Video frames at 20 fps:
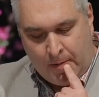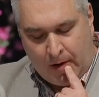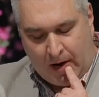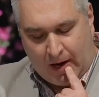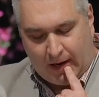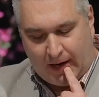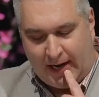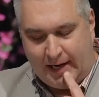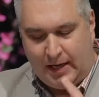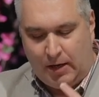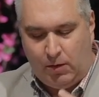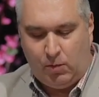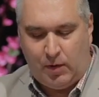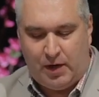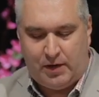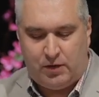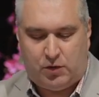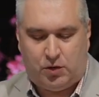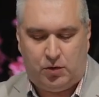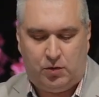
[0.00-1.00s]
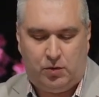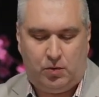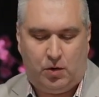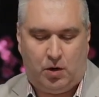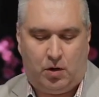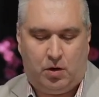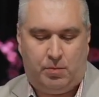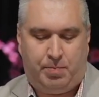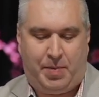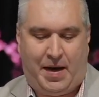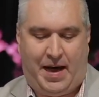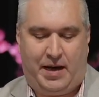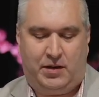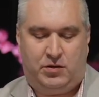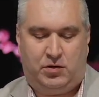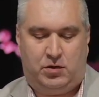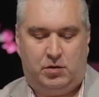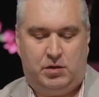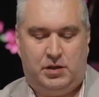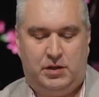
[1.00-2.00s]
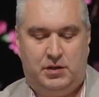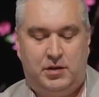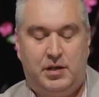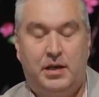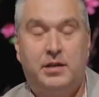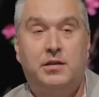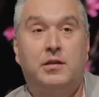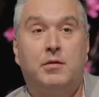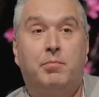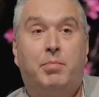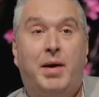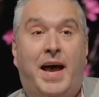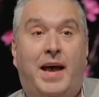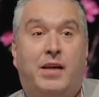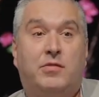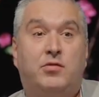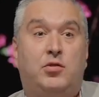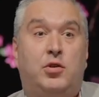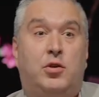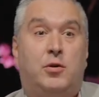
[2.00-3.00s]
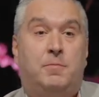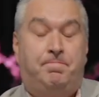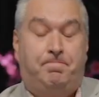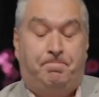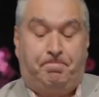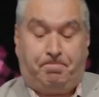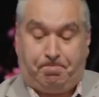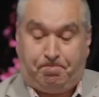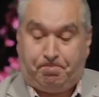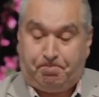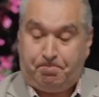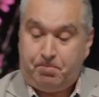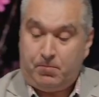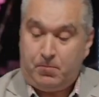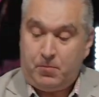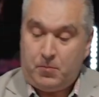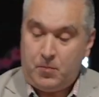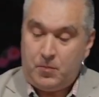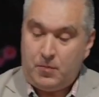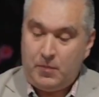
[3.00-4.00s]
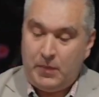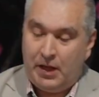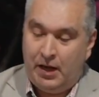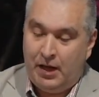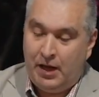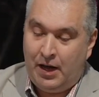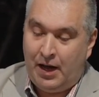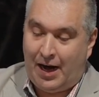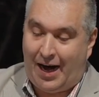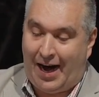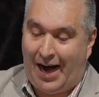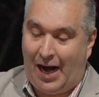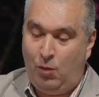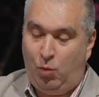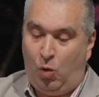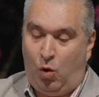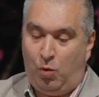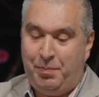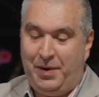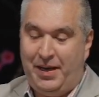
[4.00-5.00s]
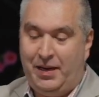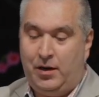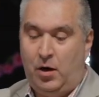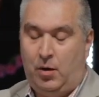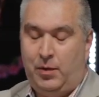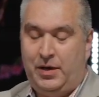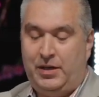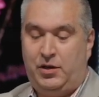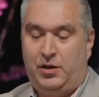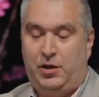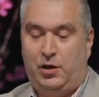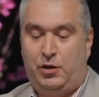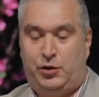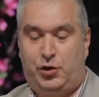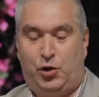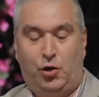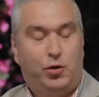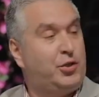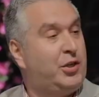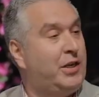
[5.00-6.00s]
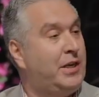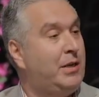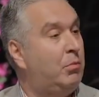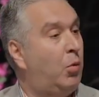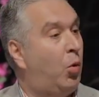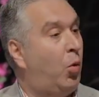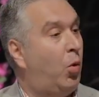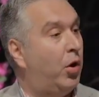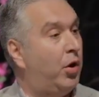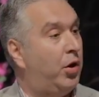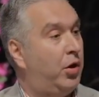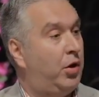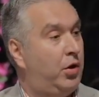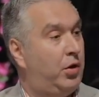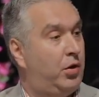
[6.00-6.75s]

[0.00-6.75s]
A lady went to her pastor and said to the pastor, "I won't be going to your church anymore."